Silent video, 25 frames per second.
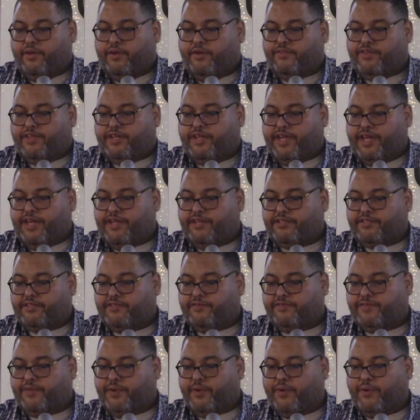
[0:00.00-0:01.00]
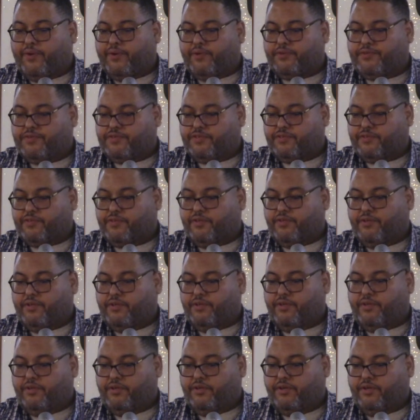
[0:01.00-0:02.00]
the nation falls.
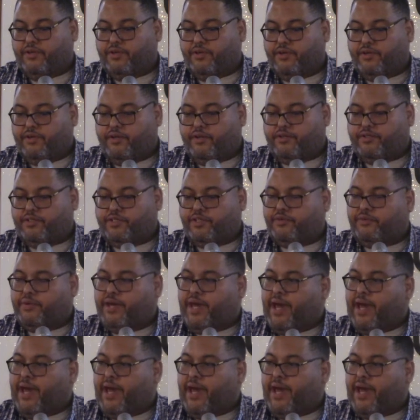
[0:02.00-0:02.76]
No